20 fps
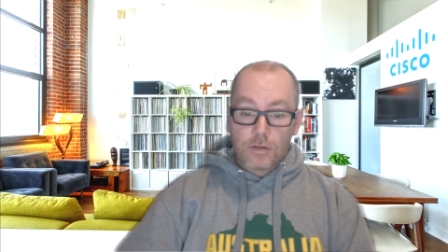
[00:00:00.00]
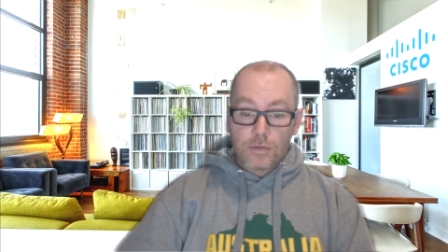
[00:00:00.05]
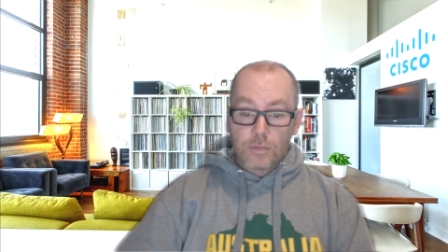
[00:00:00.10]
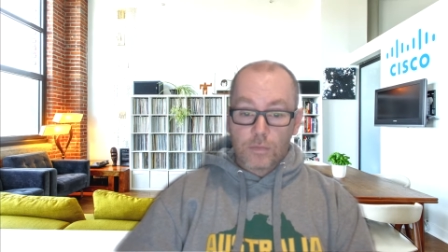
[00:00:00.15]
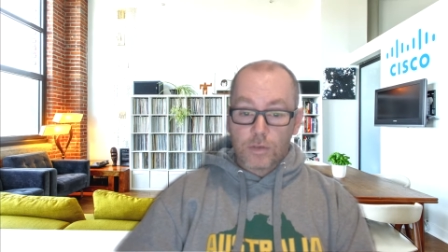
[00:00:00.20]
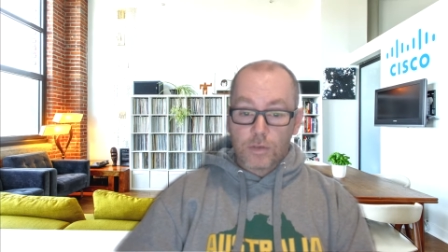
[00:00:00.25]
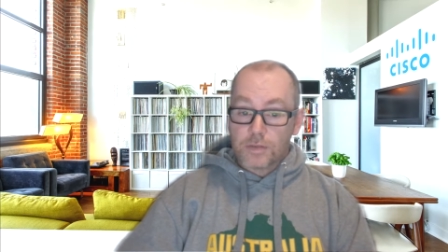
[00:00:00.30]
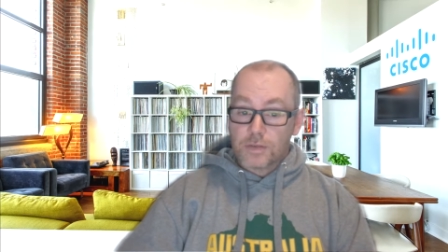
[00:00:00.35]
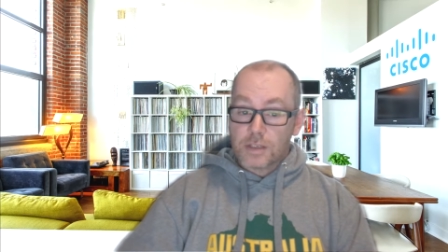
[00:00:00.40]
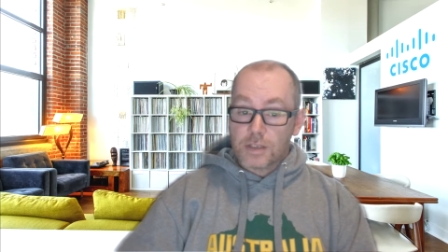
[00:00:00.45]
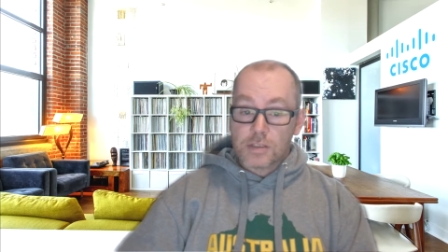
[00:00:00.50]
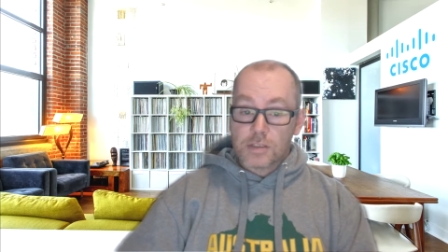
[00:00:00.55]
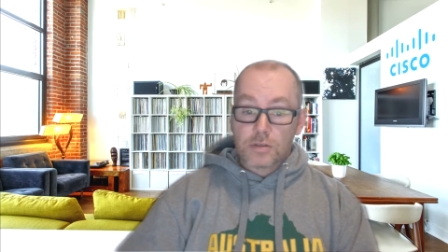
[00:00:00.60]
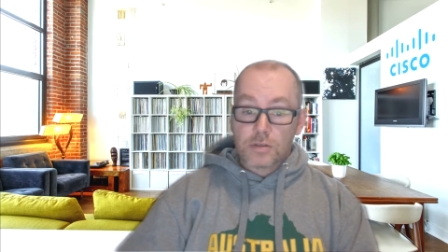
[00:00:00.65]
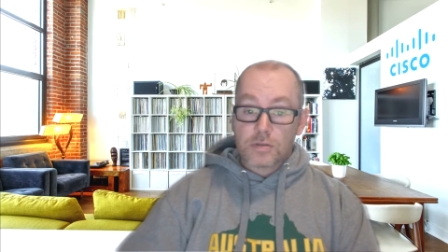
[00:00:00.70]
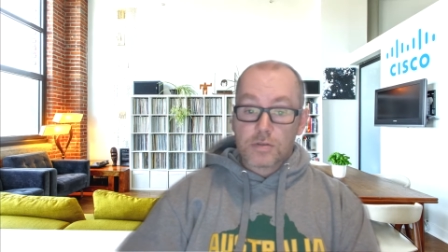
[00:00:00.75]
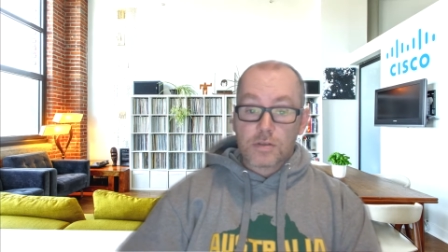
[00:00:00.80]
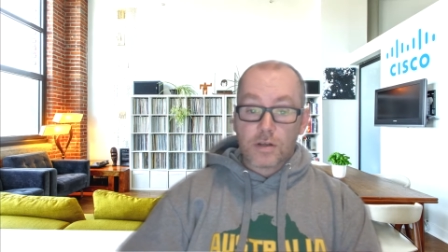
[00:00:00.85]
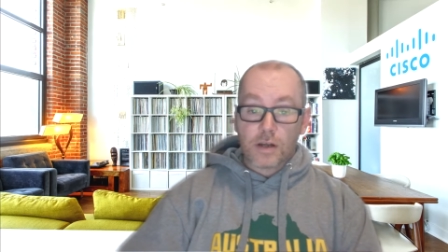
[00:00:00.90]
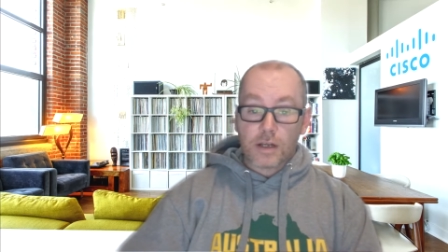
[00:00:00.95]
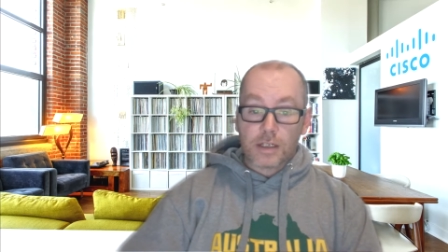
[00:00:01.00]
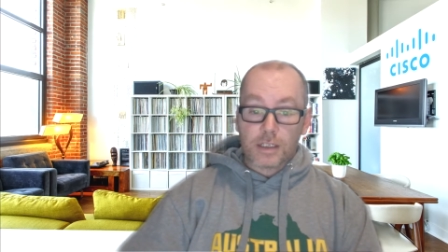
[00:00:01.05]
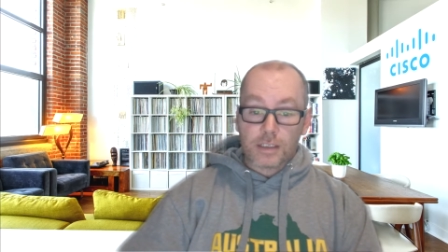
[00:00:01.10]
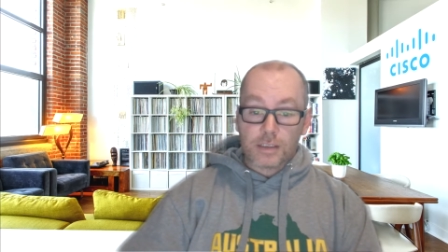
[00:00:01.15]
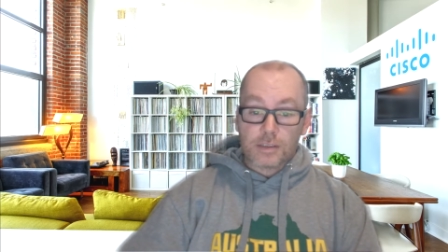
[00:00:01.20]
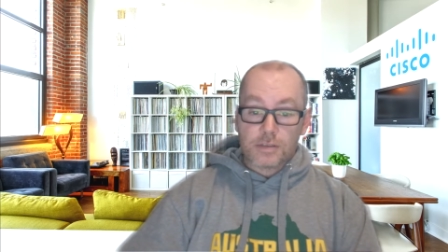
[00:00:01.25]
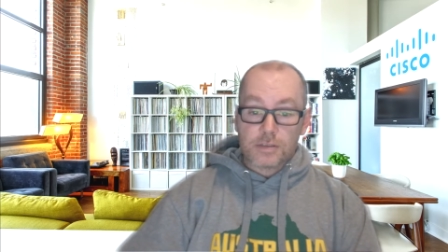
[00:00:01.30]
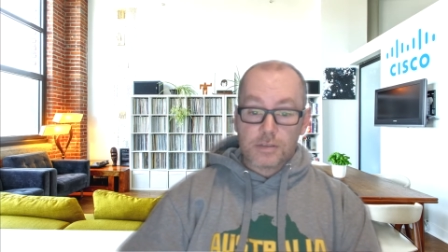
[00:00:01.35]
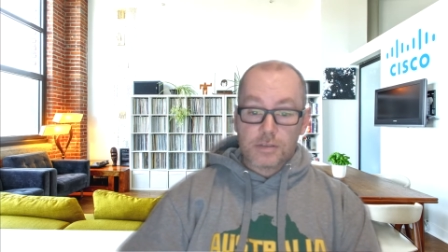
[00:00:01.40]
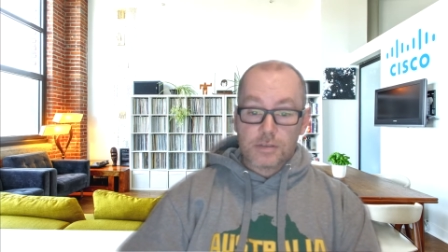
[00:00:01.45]
with digital
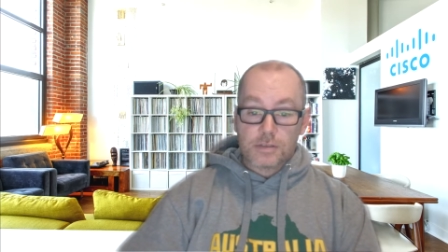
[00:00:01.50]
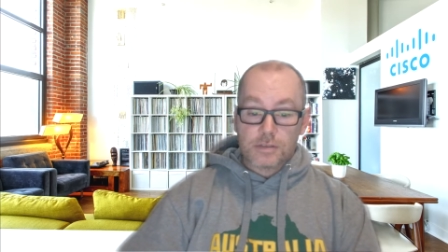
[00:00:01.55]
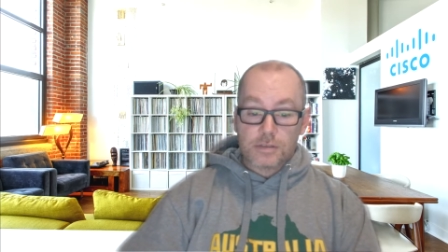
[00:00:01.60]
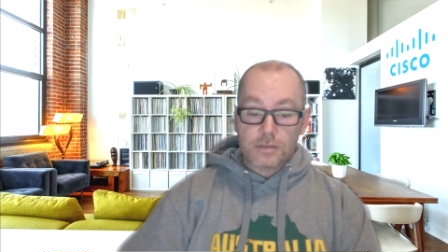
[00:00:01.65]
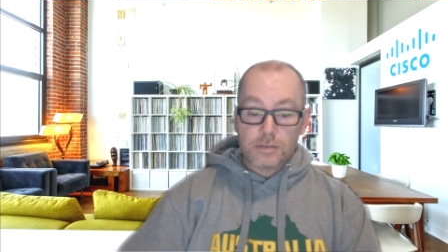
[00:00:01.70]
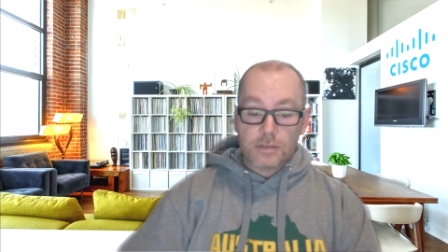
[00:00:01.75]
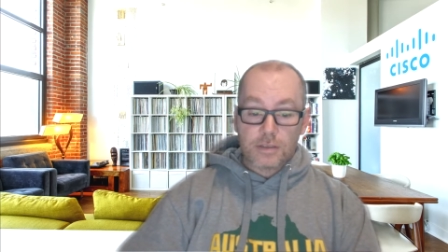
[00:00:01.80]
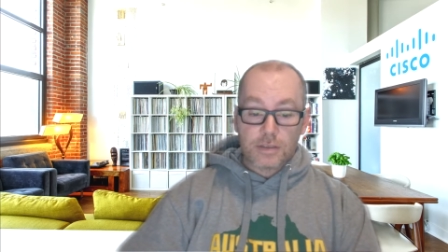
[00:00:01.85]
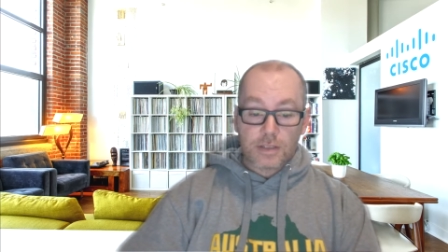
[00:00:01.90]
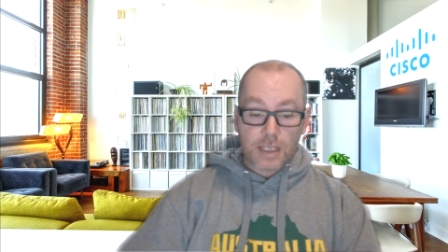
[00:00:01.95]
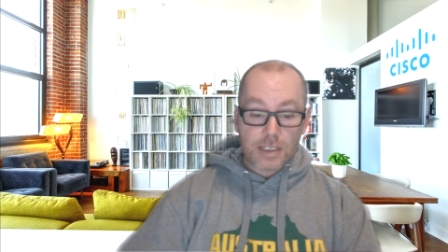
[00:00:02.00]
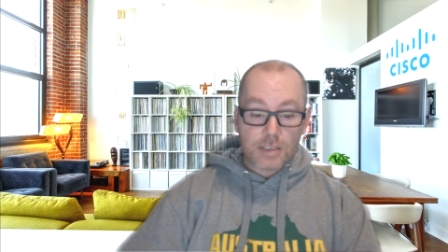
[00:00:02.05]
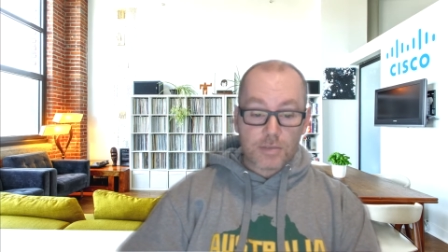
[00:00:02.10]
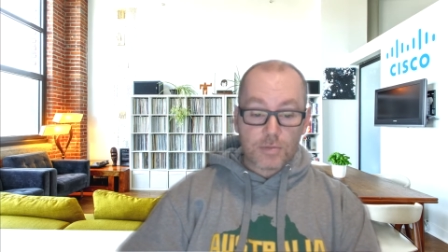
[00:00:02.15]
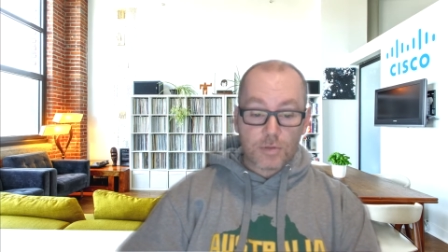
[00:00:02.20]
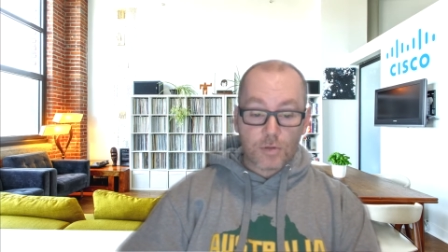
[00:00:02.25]
signage. Thanks for